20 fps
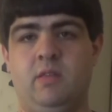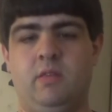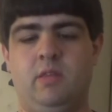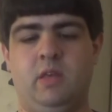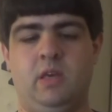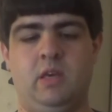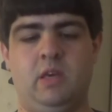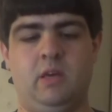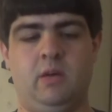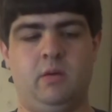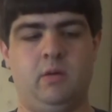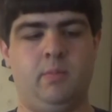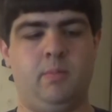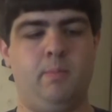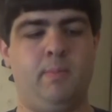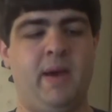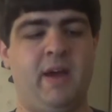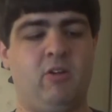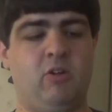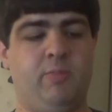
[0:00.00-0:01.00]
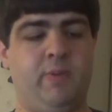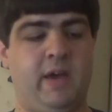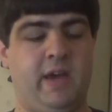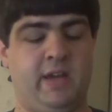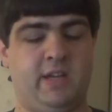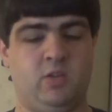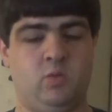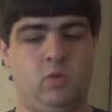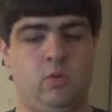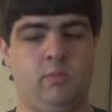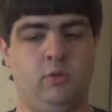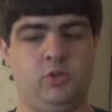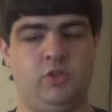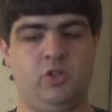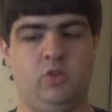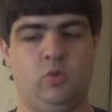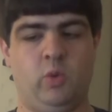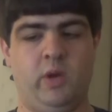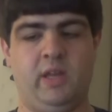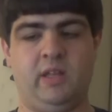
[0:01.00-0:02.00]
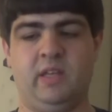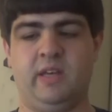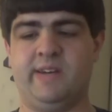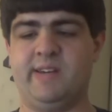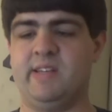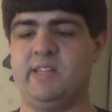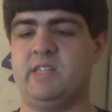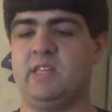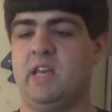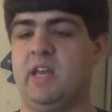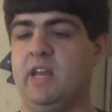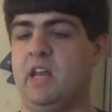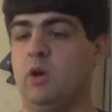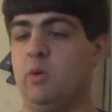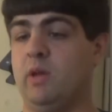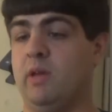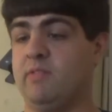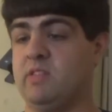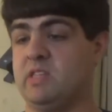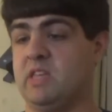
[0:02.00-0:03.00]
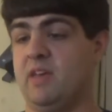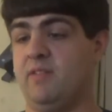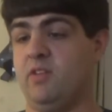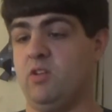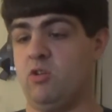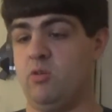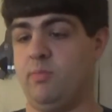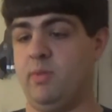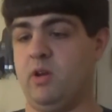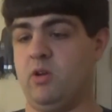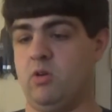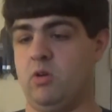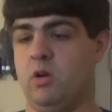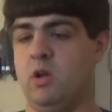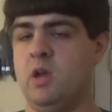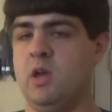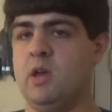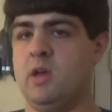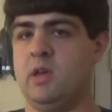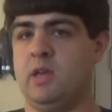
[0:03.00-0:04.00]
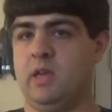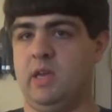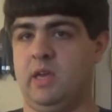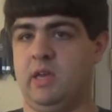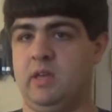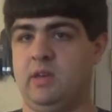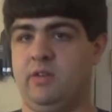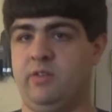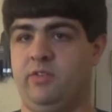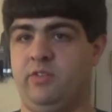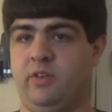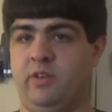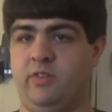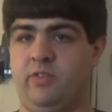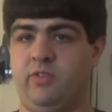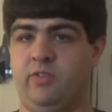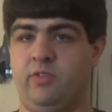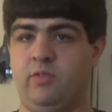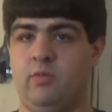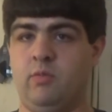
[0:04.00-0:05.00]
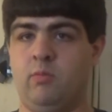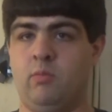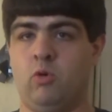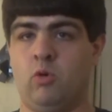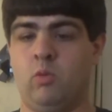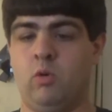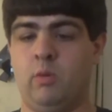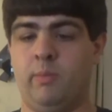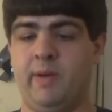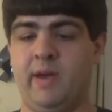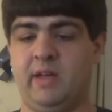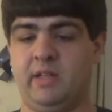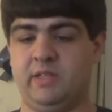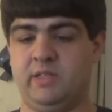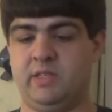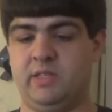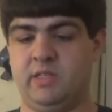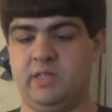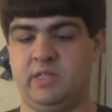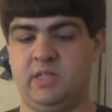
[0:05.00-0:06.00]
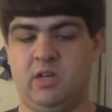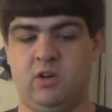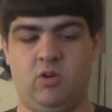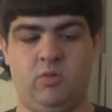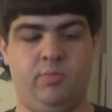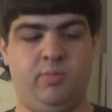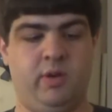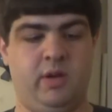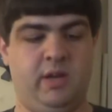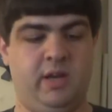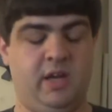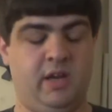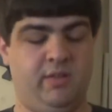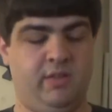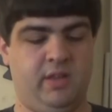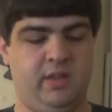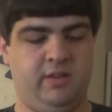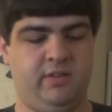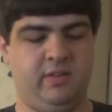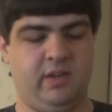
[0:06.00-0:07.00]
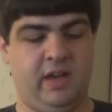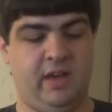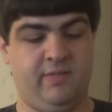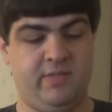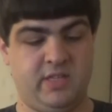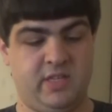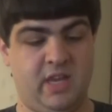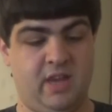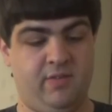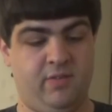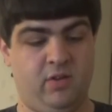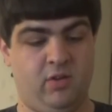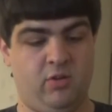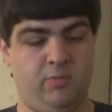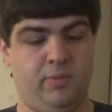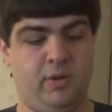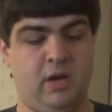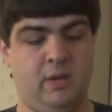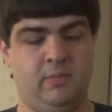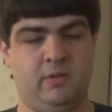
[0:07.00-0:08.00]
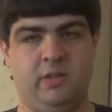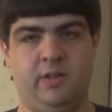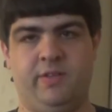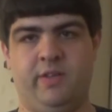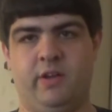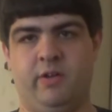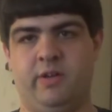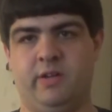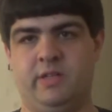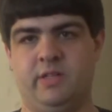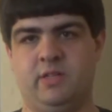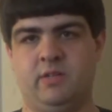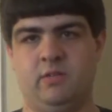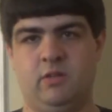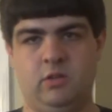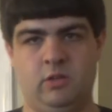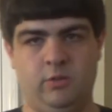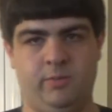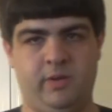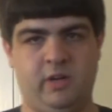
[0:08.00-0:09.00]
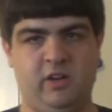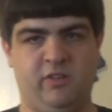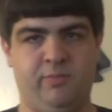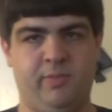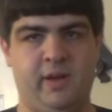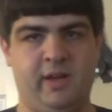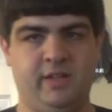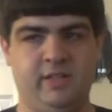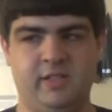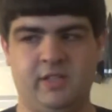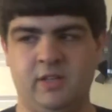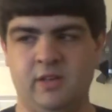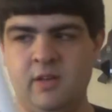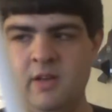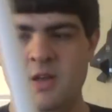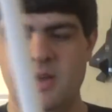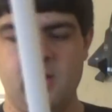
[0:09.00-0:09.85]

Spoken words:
the battery pack is where most of the weight lies, and now we have this heavier emitter, it sits more well balanced in the center, but now that I have this heavier pommel on there, it's a little bit off balance.